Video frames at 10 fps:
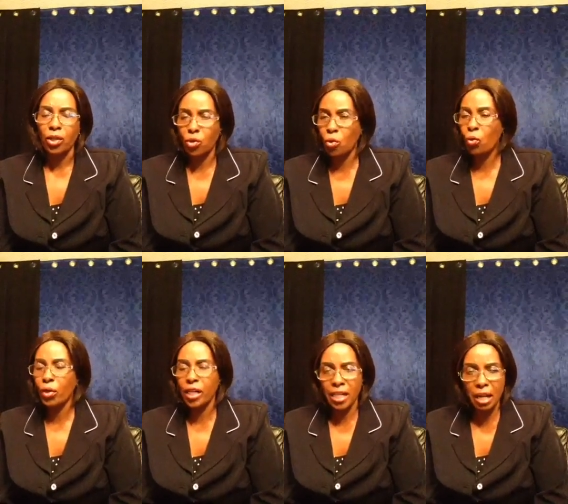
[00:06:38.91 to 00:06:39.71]
You
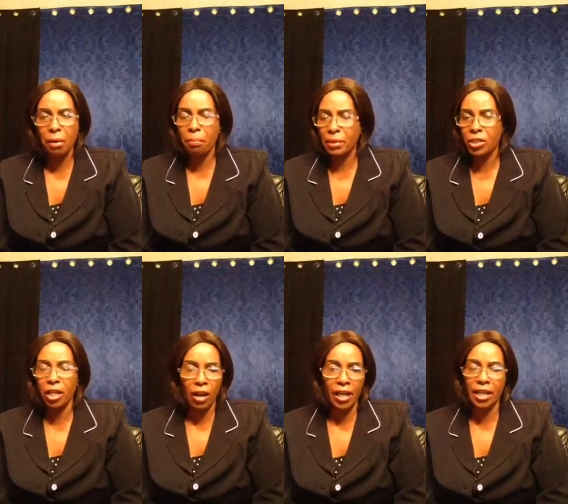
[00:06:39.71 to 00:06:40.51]
will never be
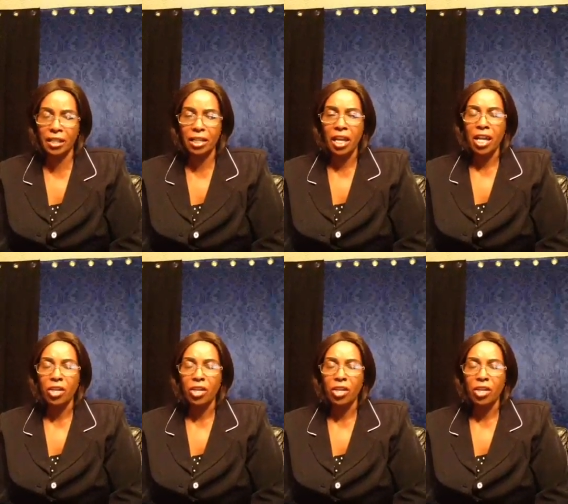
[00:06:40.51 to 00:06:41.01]
single again.